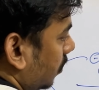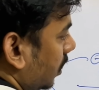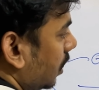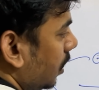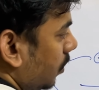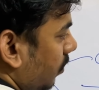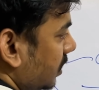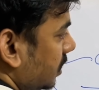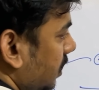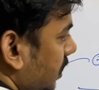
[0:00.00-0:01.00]
Okay. Once
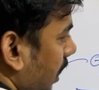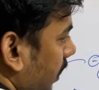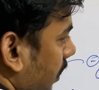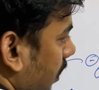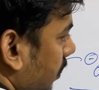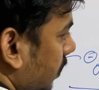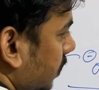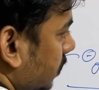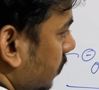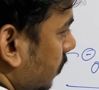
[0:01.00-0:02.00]
it is like that,
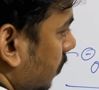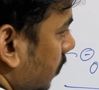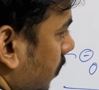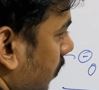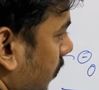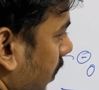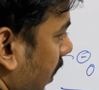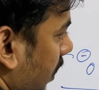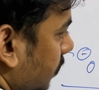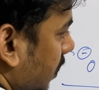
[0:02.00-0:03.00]
this
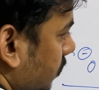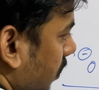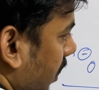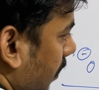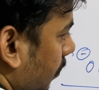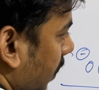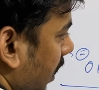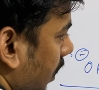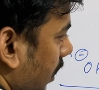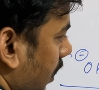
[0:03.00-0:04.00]
negative charge will come
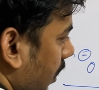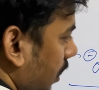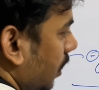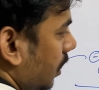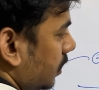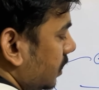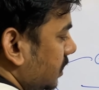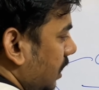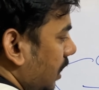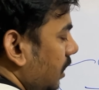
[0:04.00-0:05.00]
back, and this
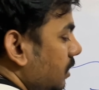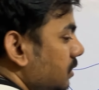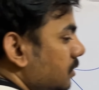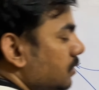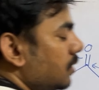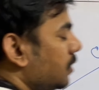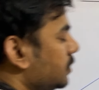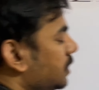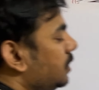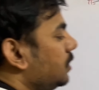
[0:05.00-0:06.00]
ring is,
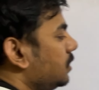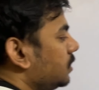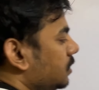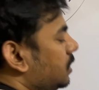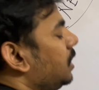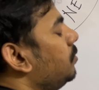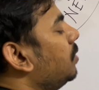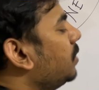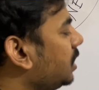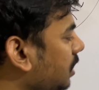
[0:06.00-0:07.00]
see, the
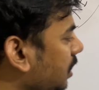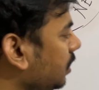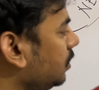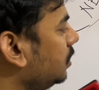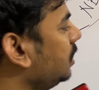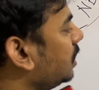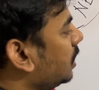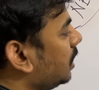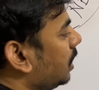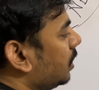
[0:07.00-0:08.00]
3-membered ring,
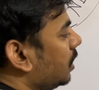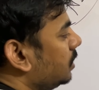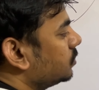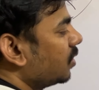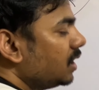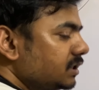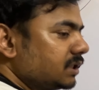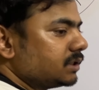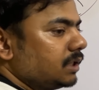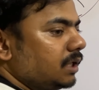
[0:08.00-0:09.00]
internal angle is only
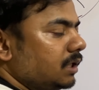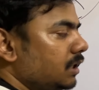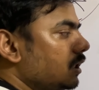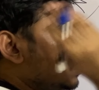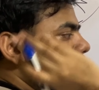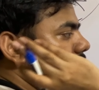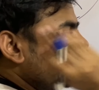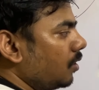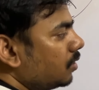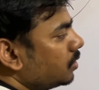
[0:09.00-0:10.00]
60 degrees. That has
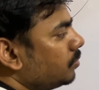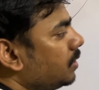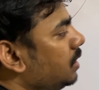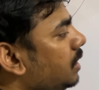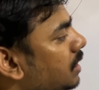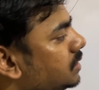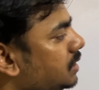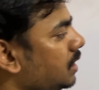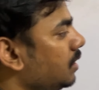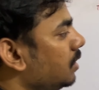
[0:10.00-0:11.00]
lot of ring
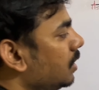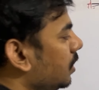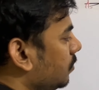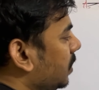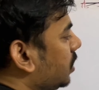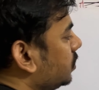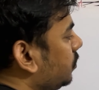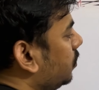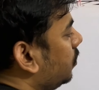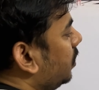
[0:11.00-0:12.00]
strain, because you
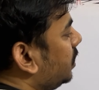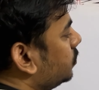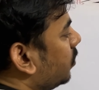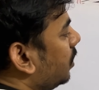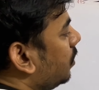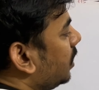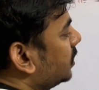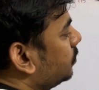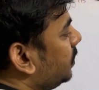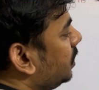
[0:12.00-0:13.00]
know it is
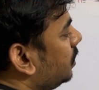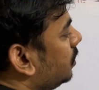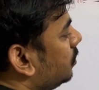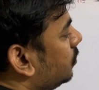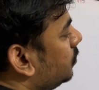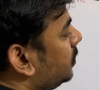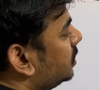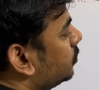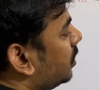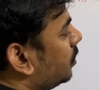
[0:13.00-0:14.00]
sp2
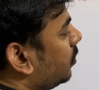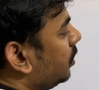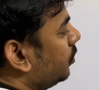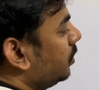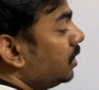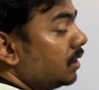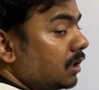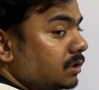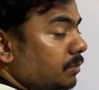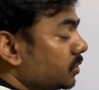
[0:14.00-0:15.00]
means what, 120
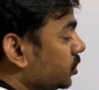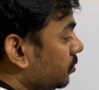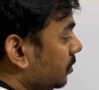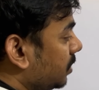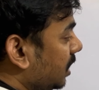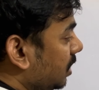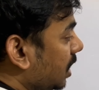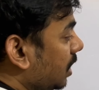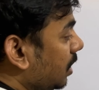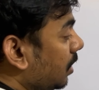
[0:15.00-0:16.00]
degrees supposed to be, but
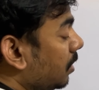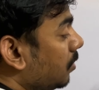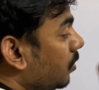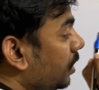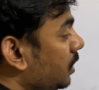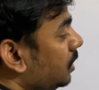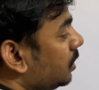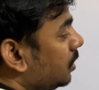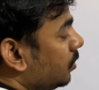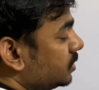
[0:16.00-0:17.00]
internal angle only
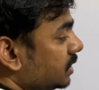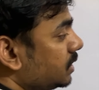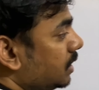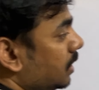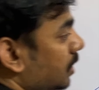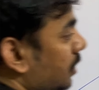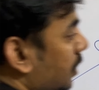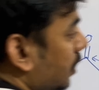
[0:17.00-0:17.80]
60 degrees.